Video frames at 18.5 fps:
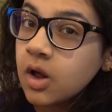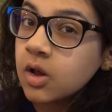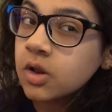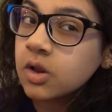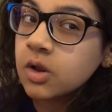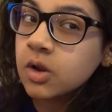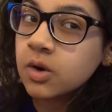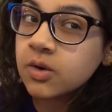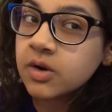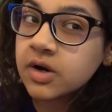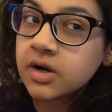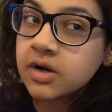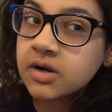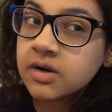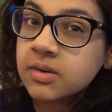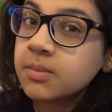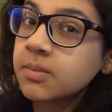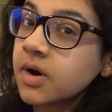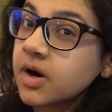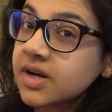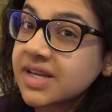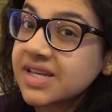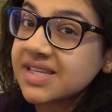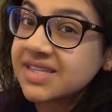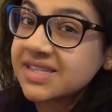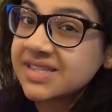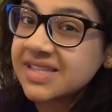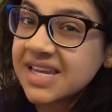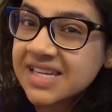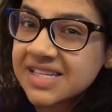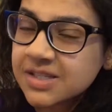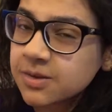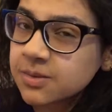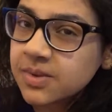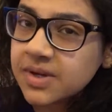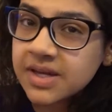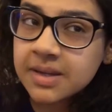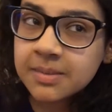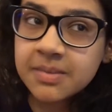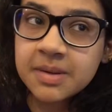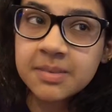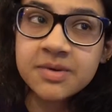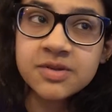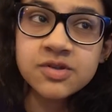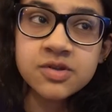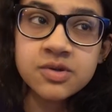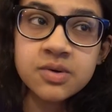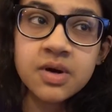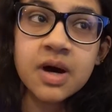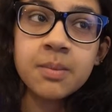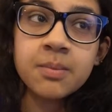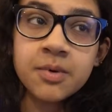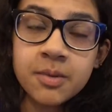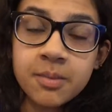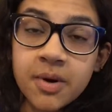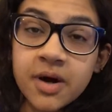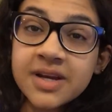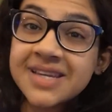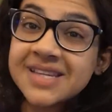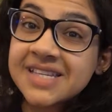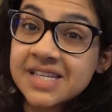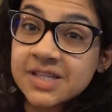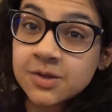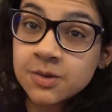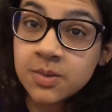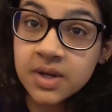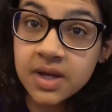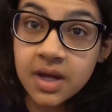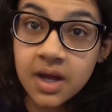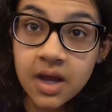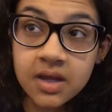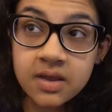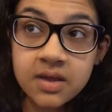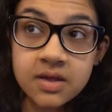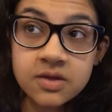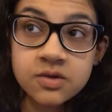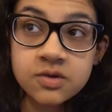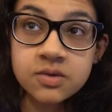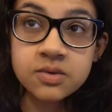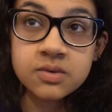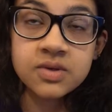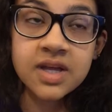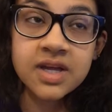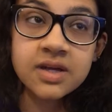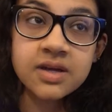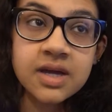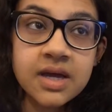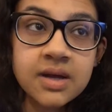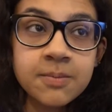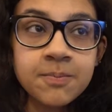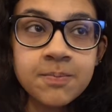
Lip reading: lower body days a week and maybe 2 upper body days a week, and then do like